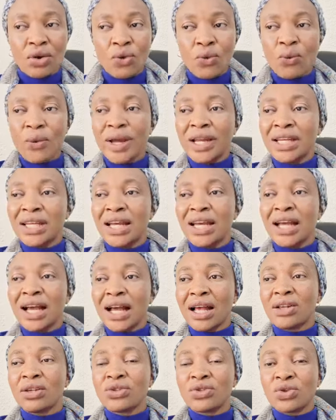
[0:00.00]
When they
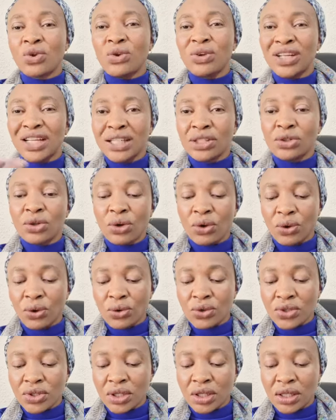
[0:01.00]
isolate
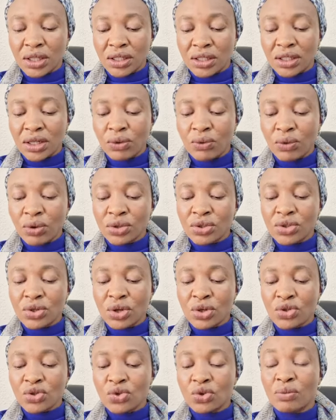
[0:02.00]
us, they want
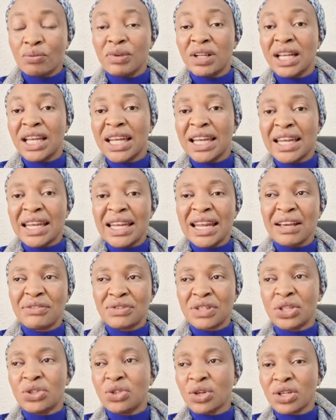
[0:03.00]
us to be
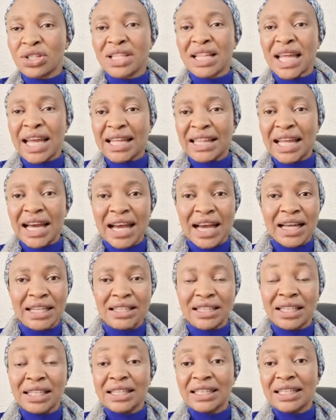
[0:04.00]
left just like
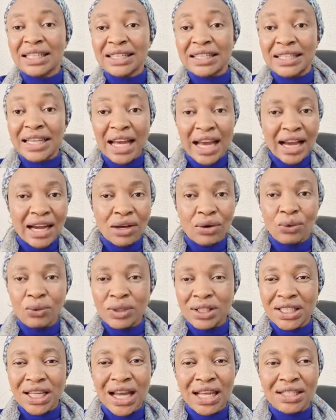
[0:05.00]
that in the dark
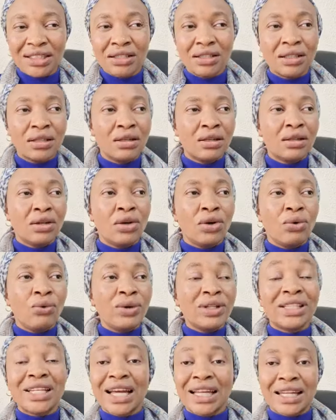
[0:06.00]
without
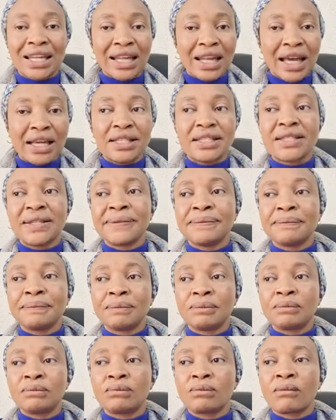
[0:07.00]
light.
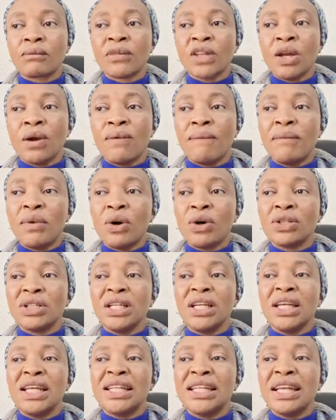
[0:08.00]
But
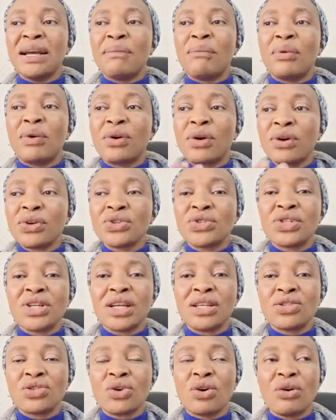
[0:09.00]
in the
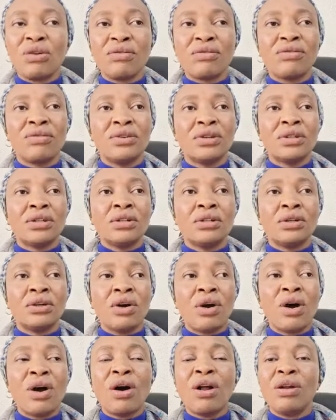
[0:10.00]
process of
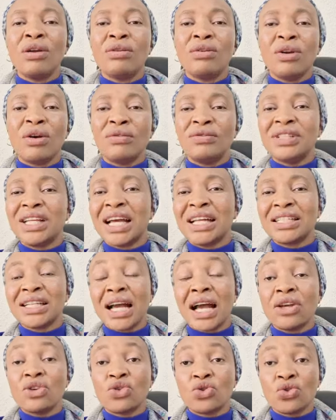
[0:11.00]
all of that
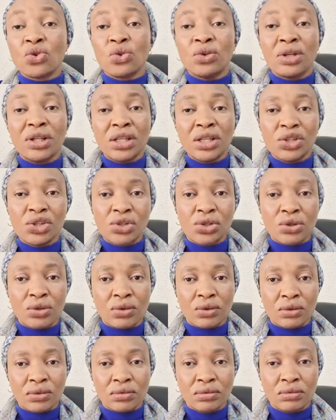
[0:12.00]

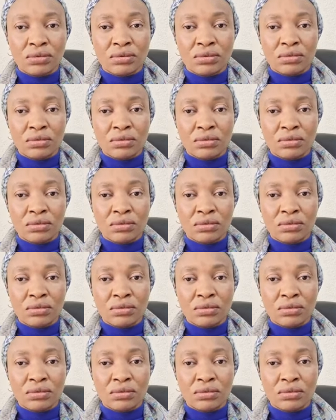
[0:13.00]
isolation,